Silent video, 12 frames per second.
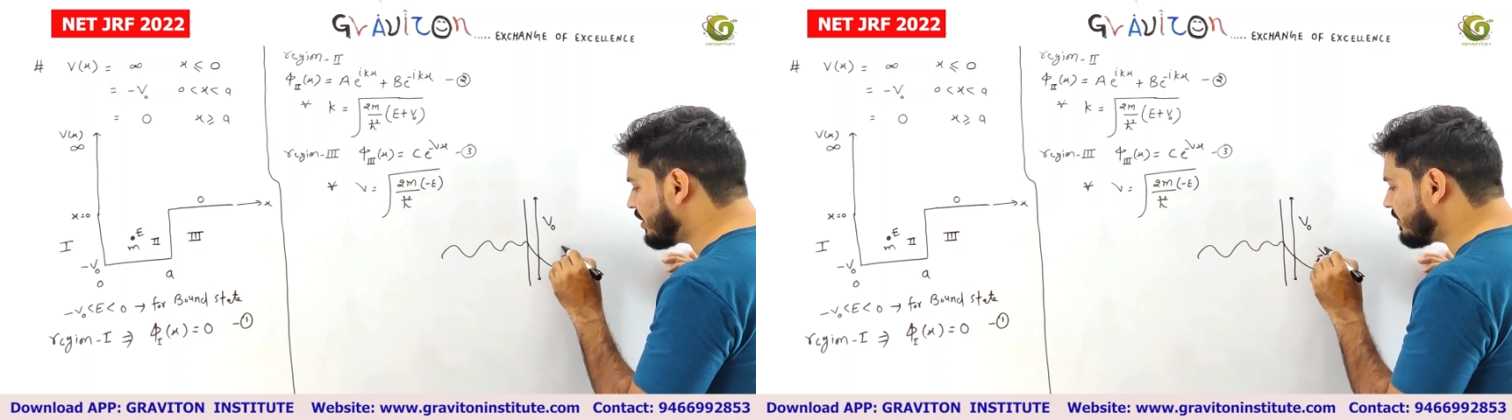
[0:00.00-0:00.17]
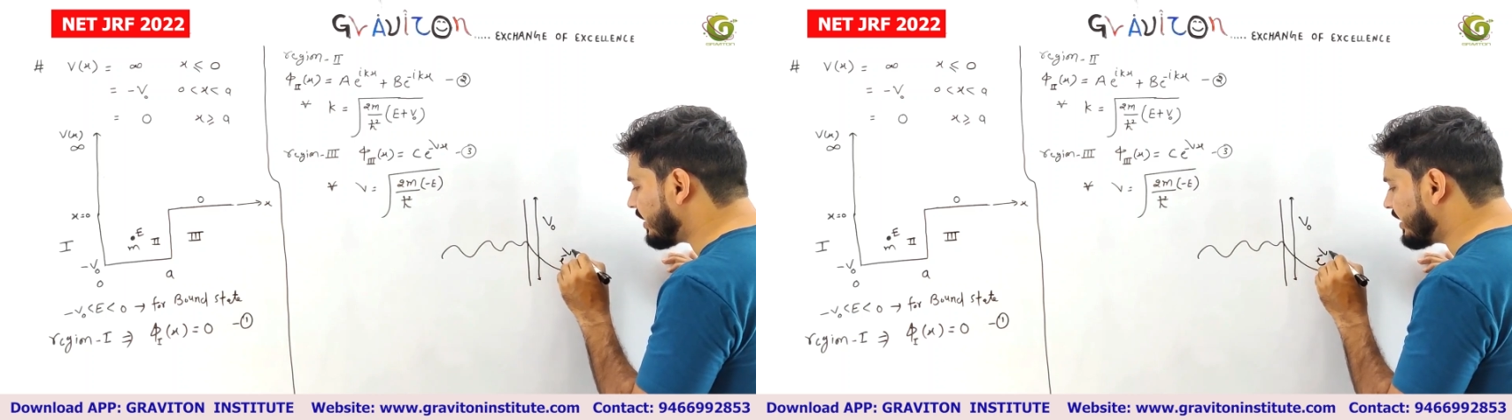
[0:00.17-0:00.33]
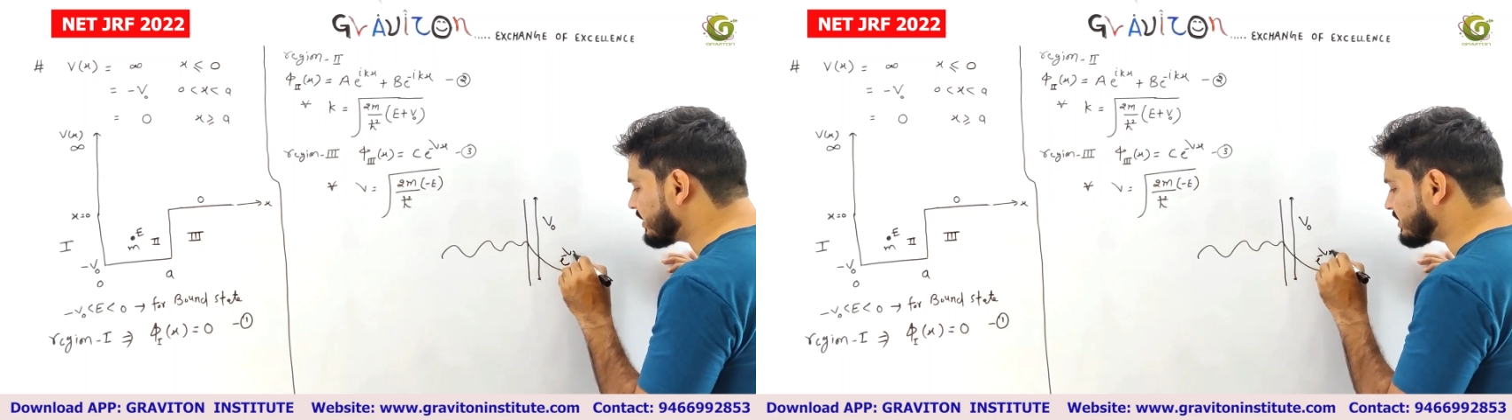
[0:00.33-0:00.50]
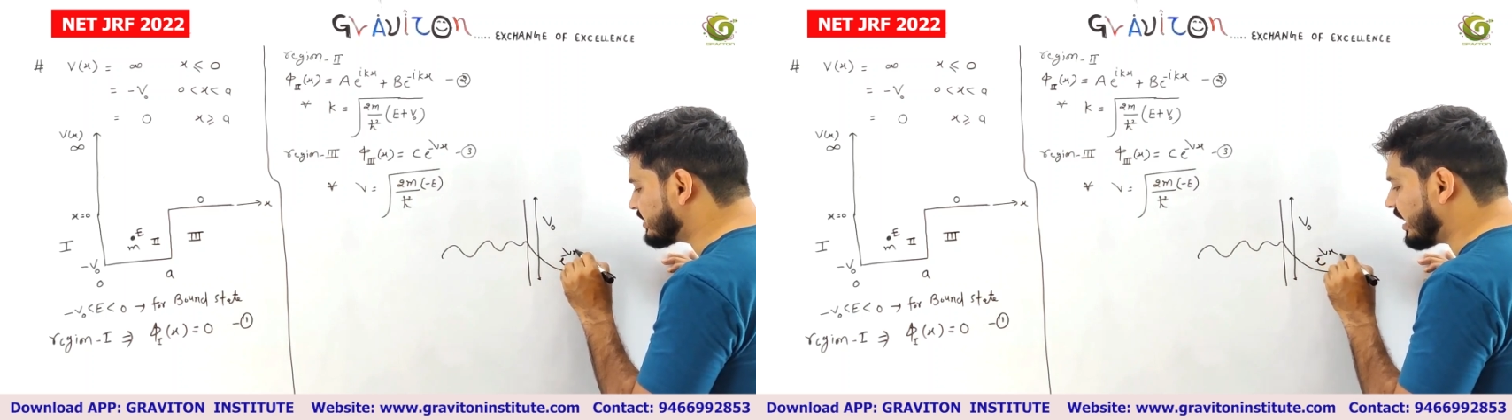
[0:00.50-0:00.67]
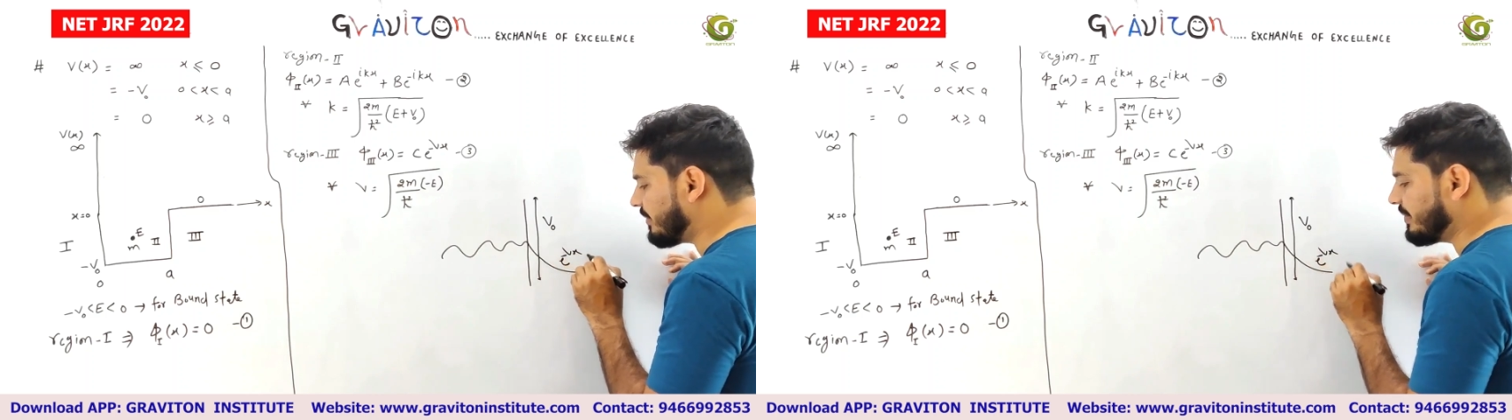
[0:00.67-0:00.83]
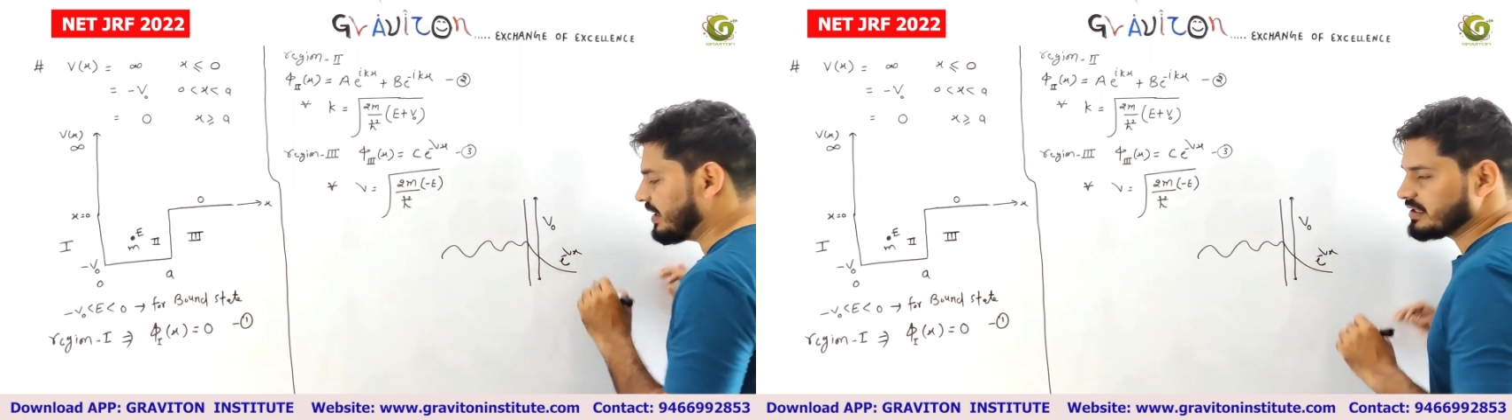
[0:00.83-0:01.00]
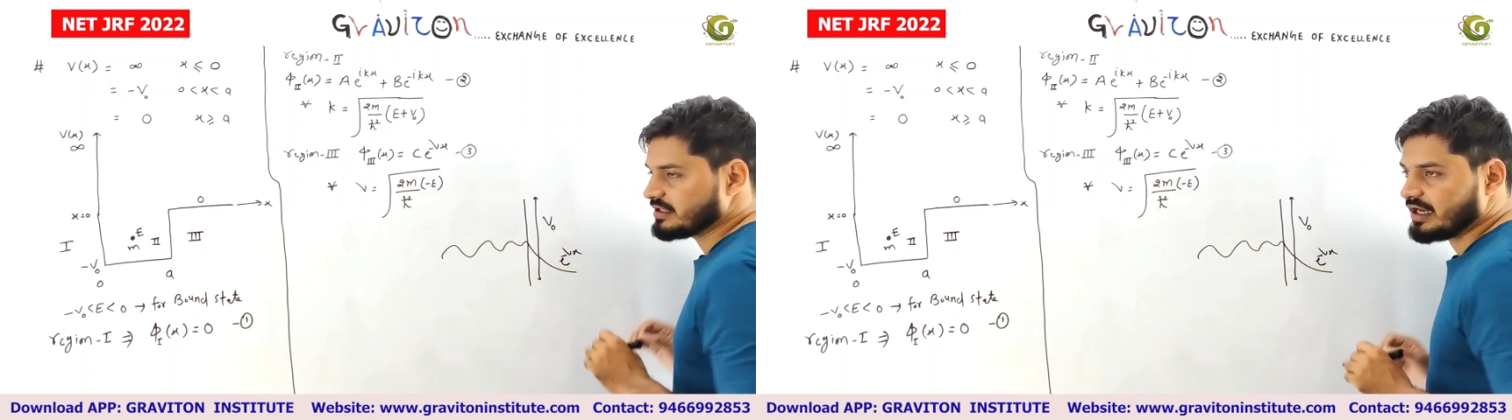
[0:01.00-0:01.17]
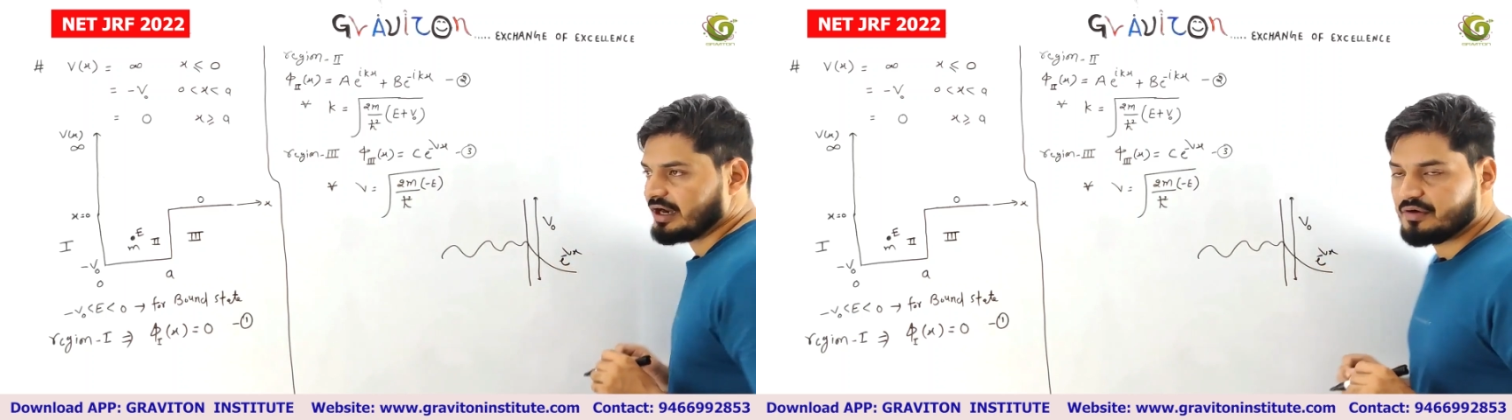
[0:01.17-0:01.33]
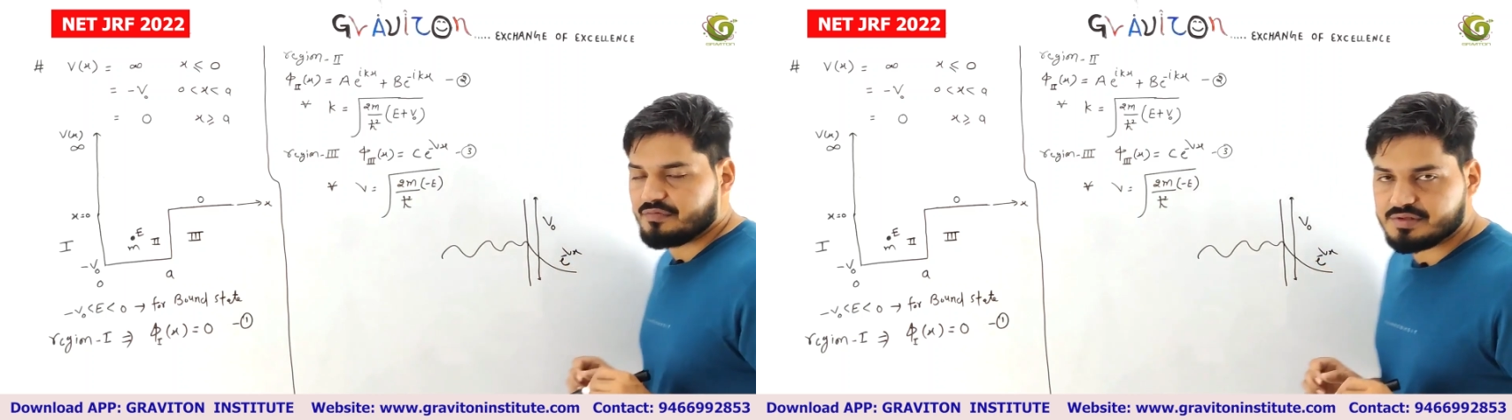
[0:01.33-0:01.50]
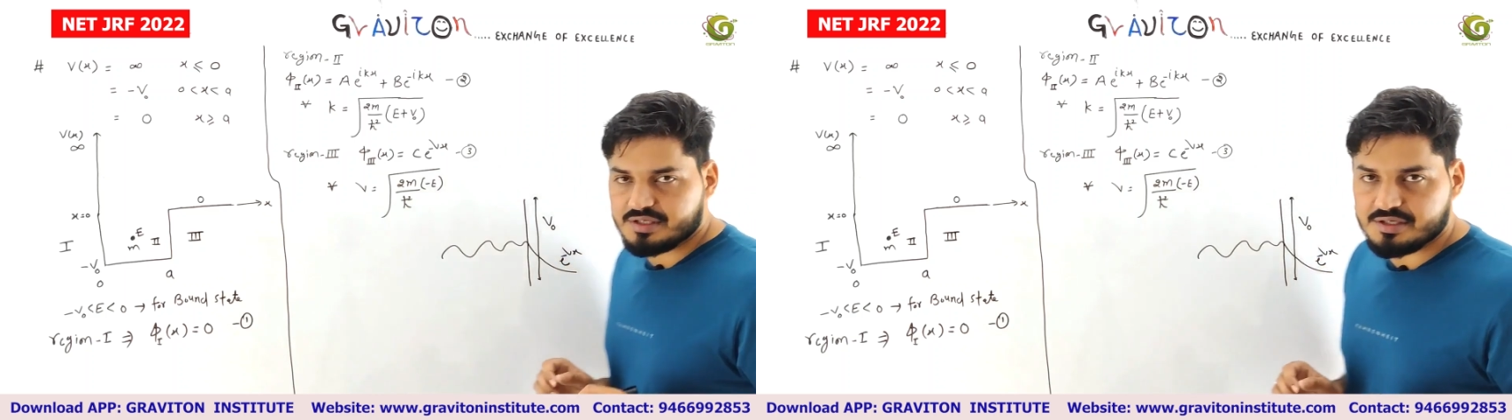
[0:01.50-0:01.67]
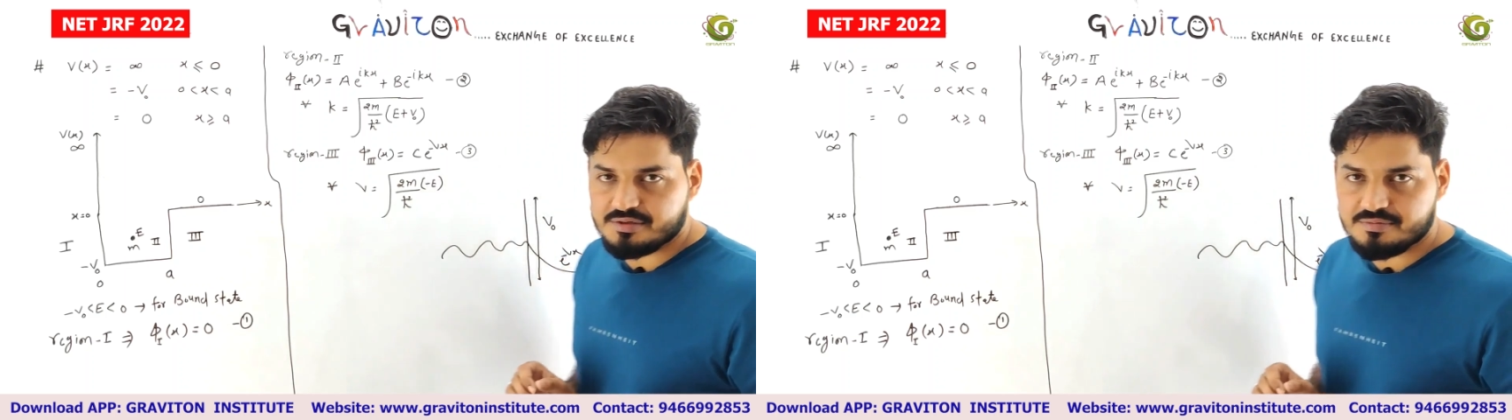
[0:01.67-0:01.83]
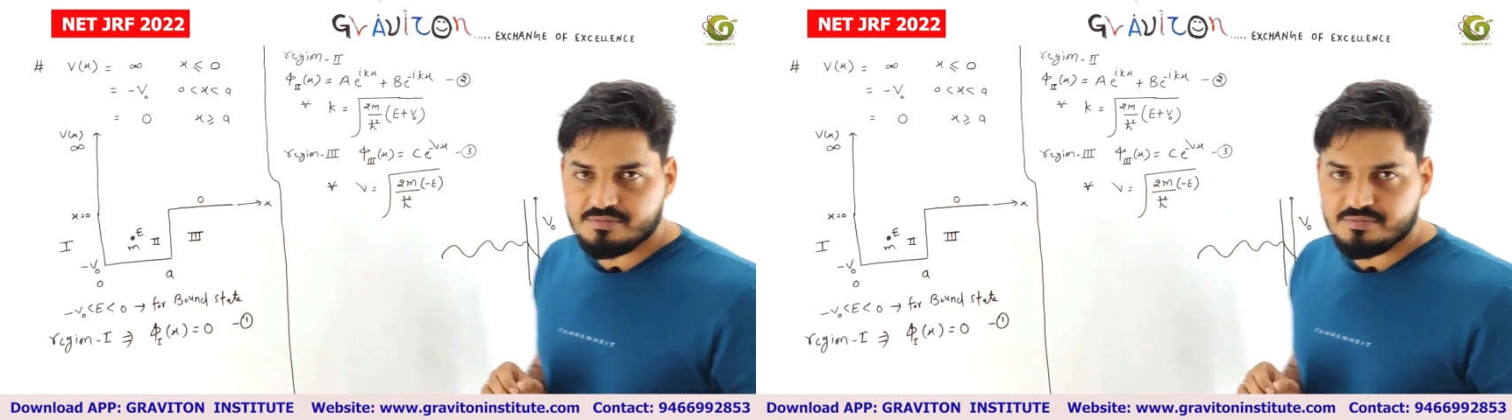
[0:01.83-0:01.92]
minus gamma x kind of thing.